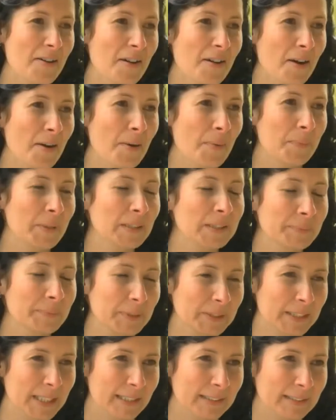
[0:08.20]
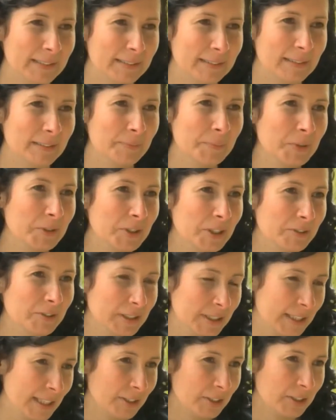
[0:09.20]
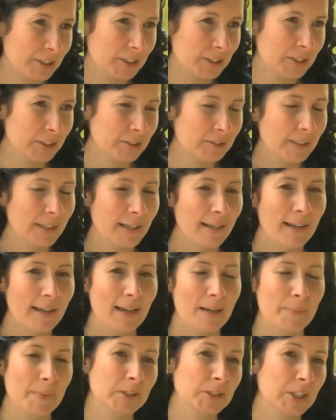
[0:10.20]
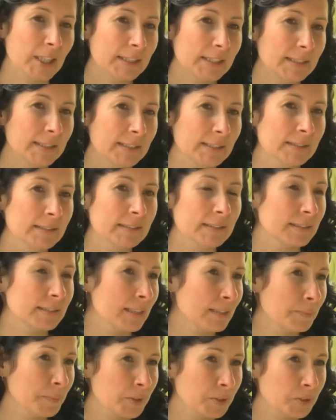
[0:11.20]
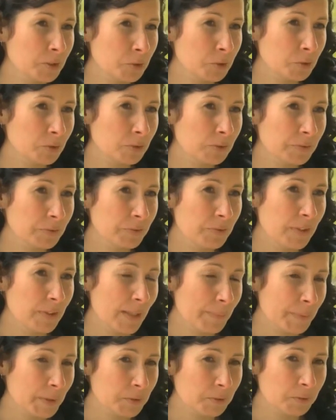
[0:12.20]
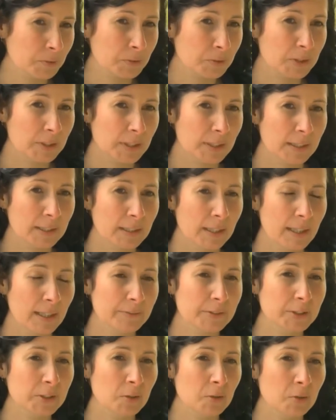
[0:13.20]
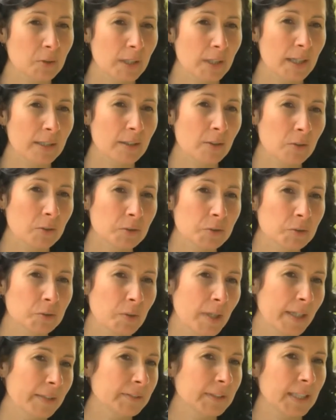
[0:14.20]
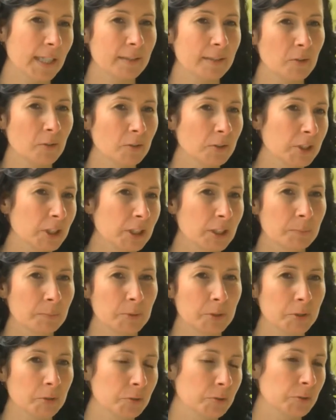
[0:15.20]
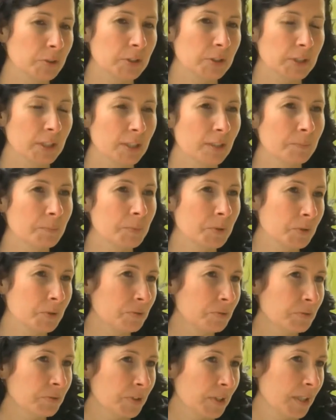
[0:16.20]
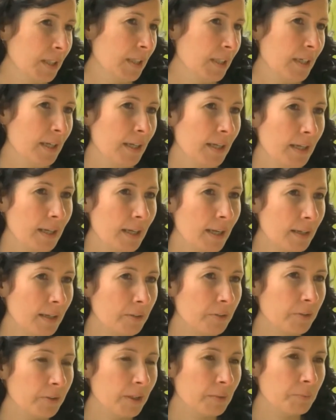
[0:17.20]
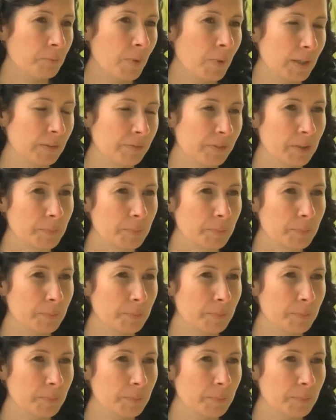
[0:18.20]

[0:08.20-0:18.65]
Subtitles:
a Principal Scientist at the Modern Research Institute. I'm interested in sustainable control of nematodes in livestock and also how technology can be used to improve health and welfare